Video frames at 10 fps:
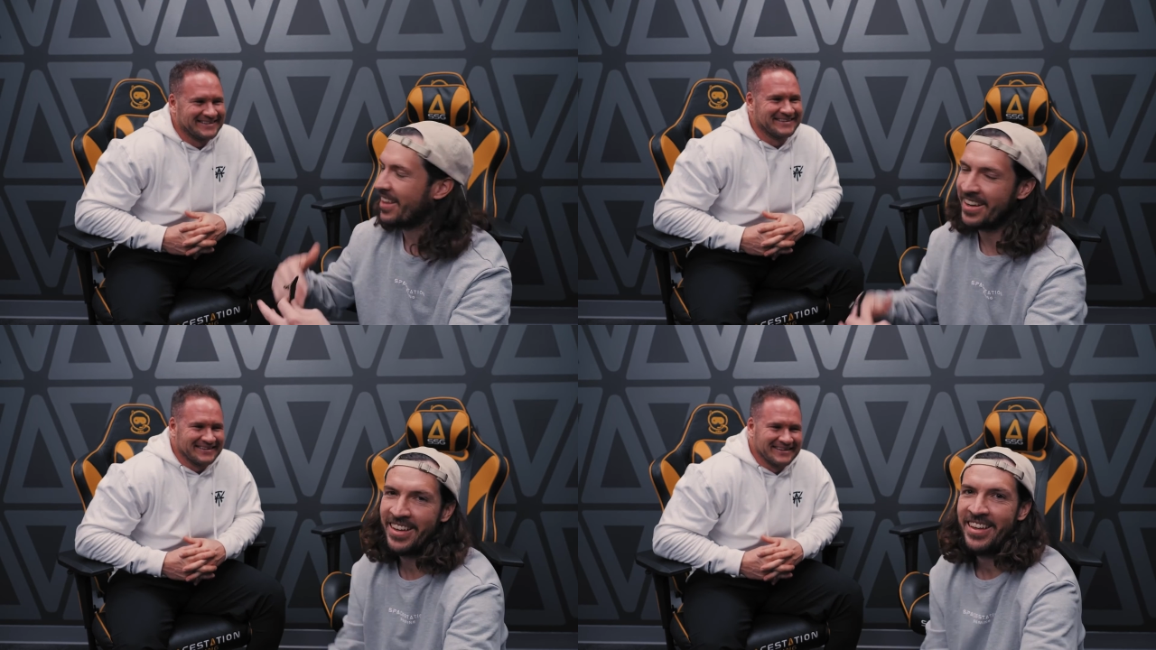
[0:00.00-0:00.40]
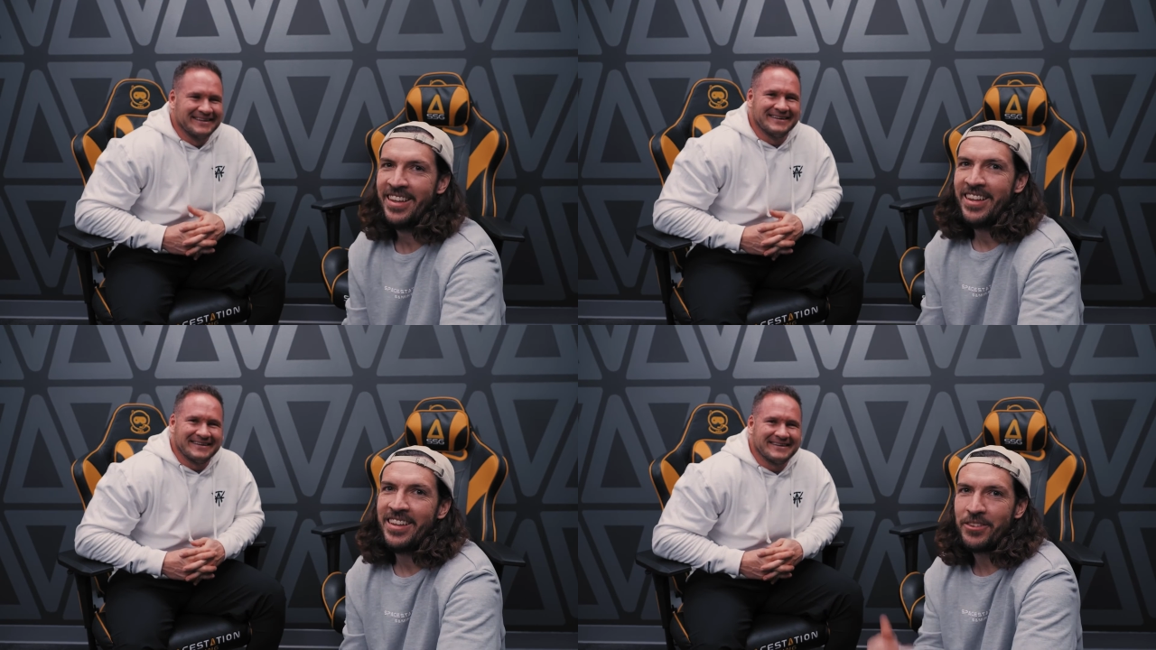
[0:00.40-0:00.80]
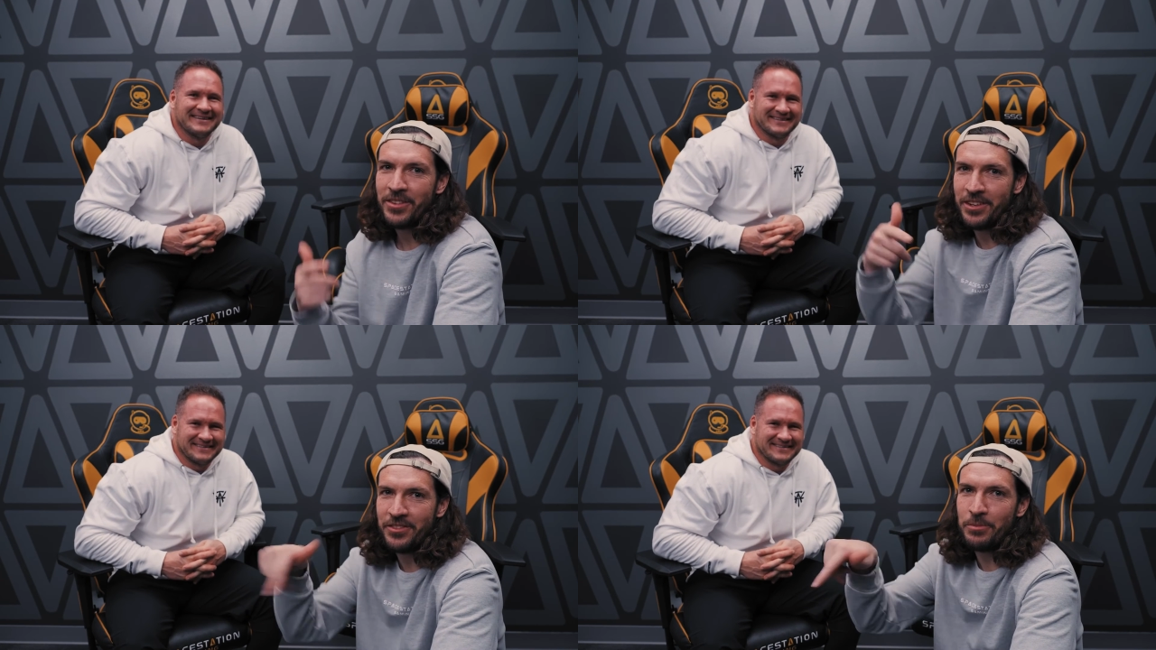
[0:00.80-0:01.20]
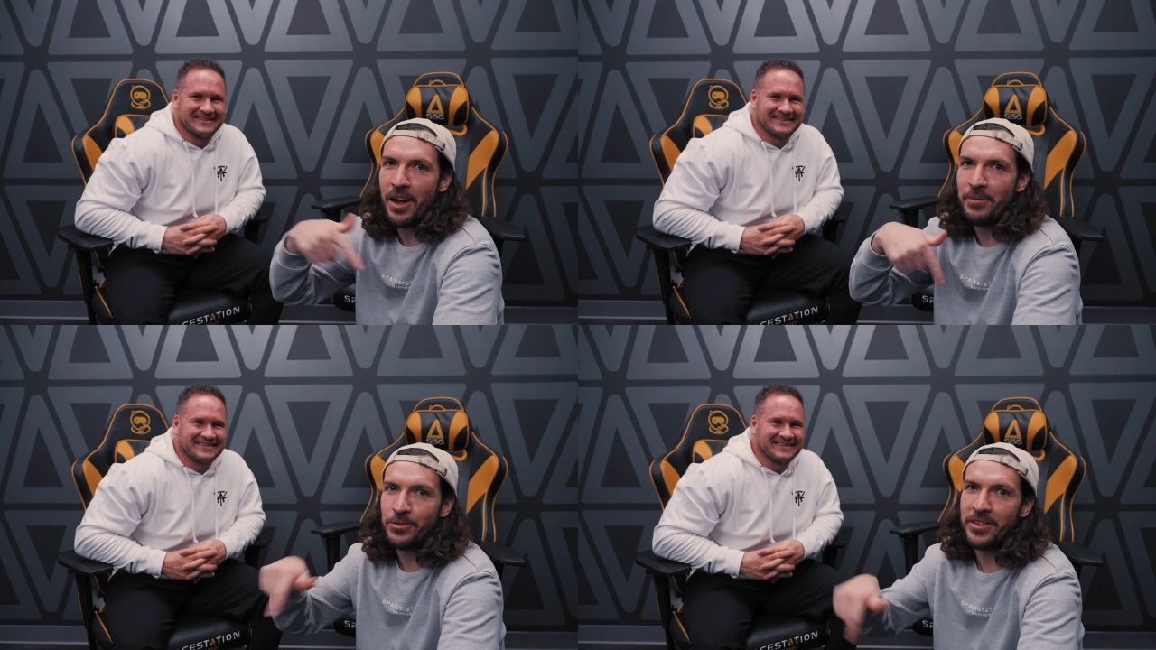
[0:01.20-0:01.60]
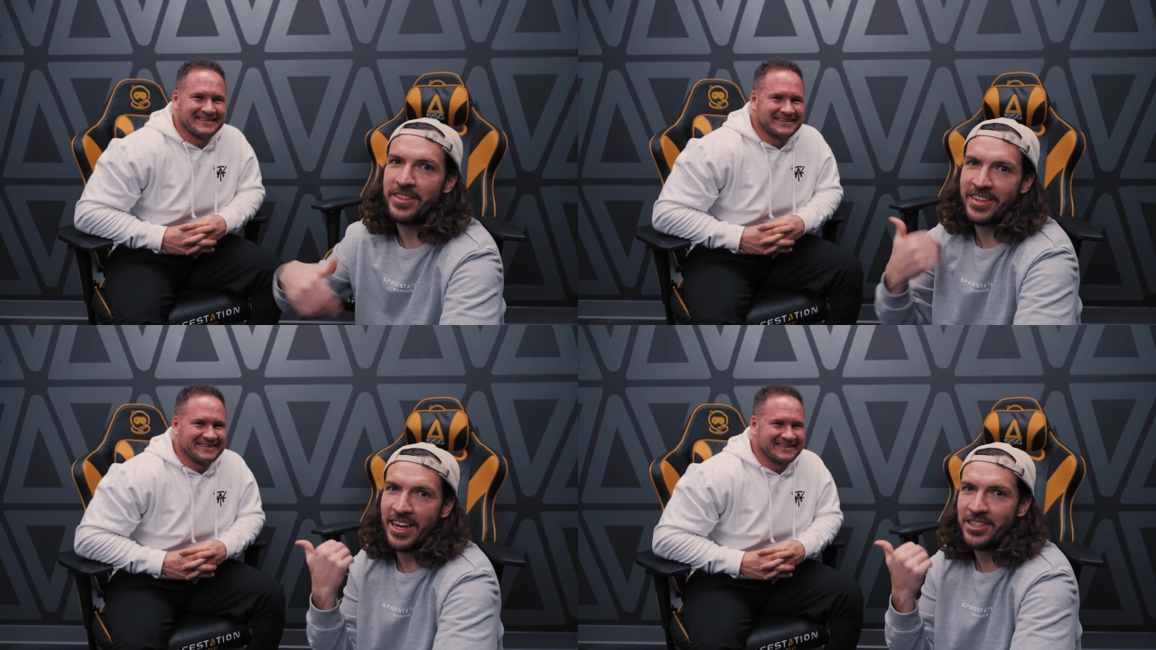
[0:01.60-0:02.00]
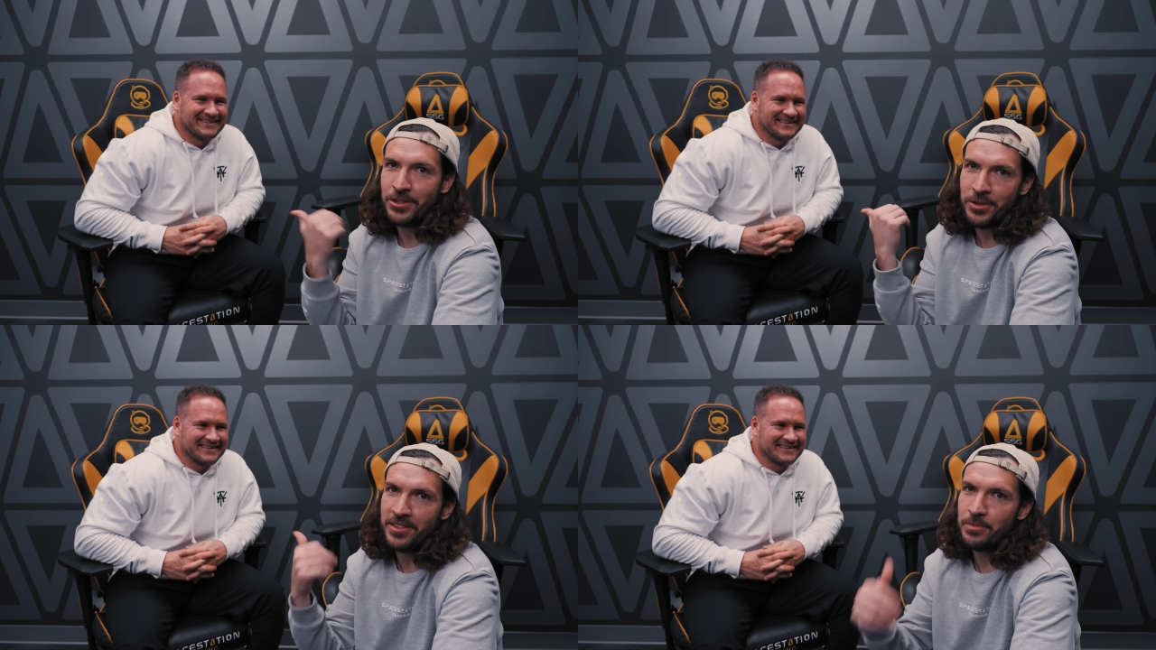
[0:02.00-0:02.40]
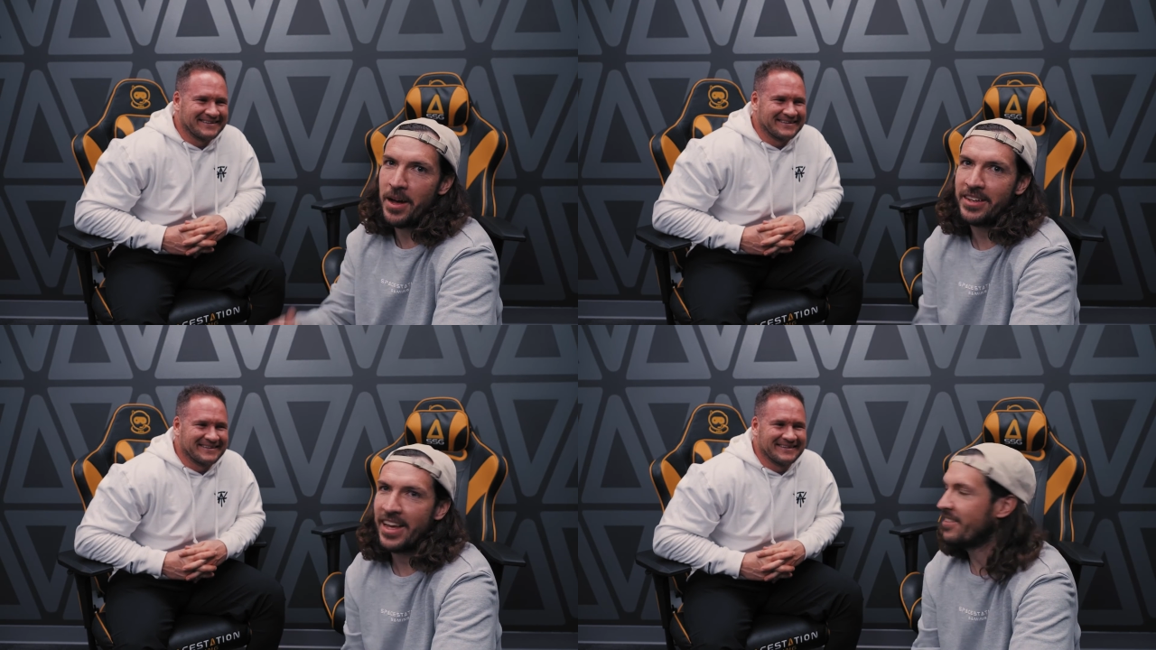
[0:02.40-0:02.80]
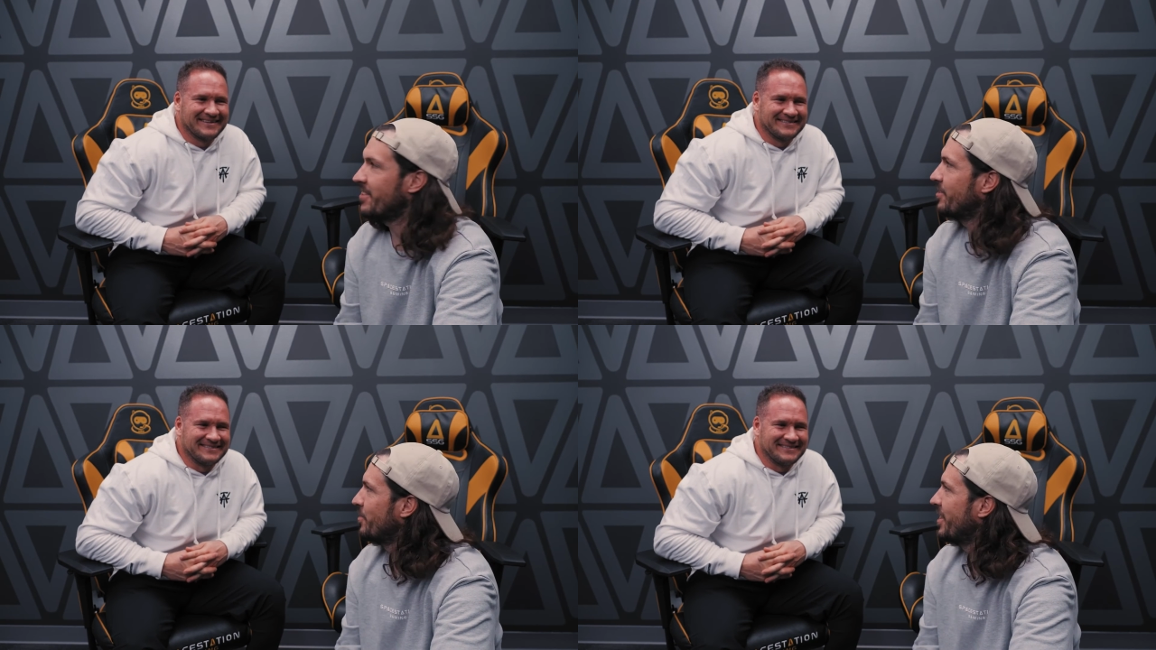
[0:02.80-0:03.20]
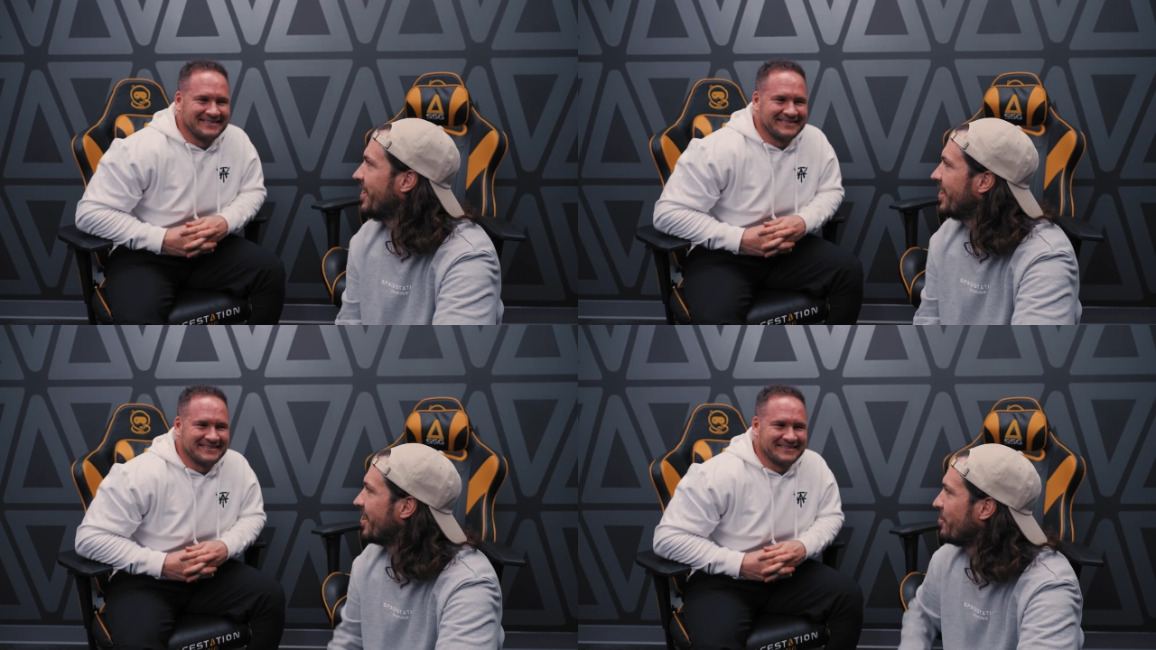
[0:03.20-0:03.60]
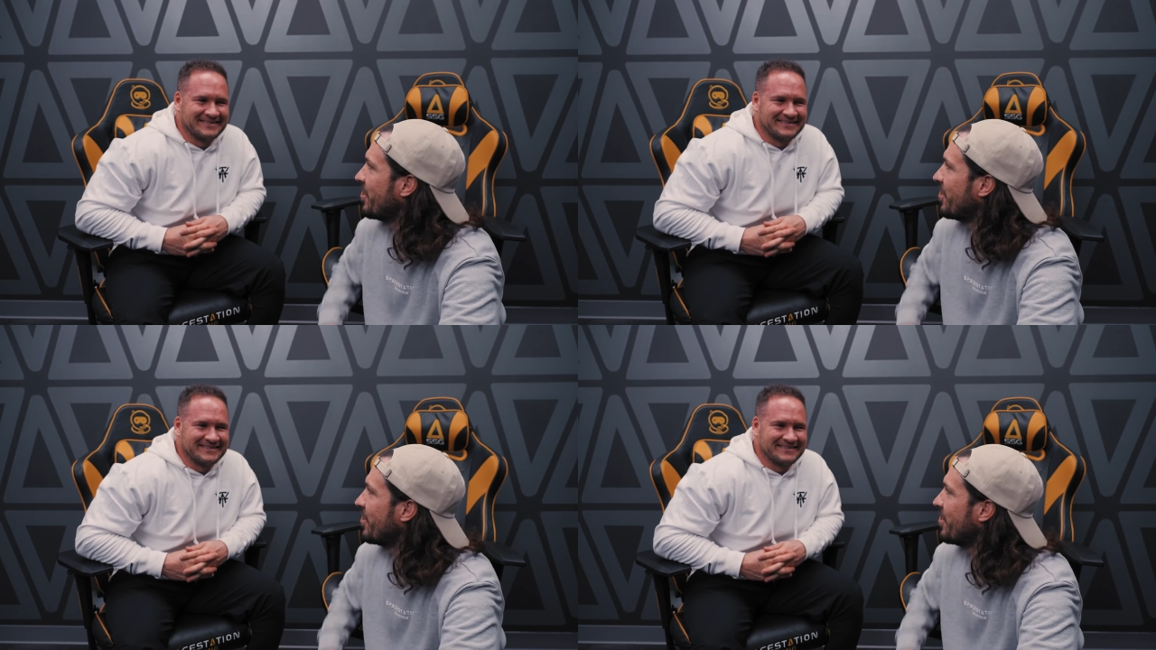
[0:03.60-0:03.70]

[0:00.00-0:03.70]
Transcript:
Speaker 1: Like leave some comments what this guy should do with his podcast, because we need to get him